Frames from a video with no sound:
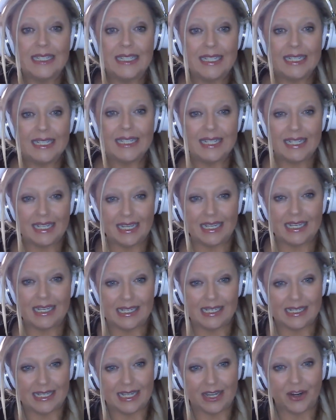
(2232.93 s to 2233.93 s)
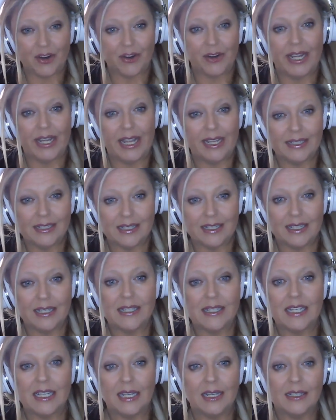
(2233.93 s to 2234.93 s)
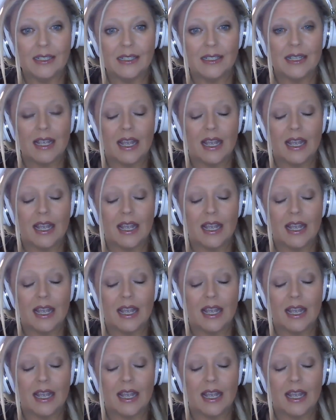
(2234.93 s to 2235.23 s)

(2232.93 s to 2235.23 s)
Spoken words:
dis-ease that creates disease.